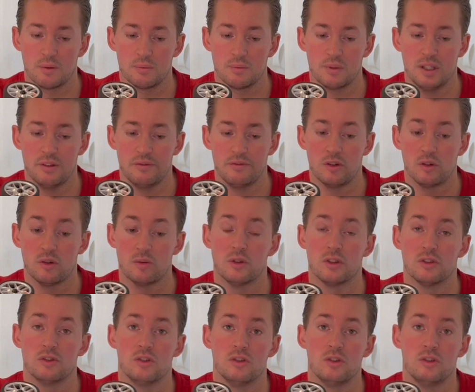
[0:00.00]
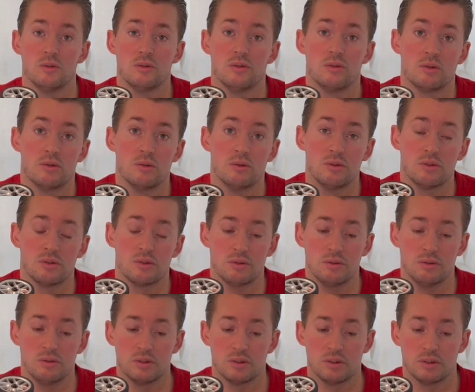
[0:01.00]
If you want to use two
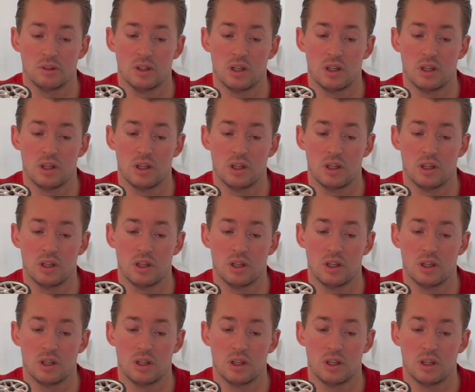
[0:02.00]
screws,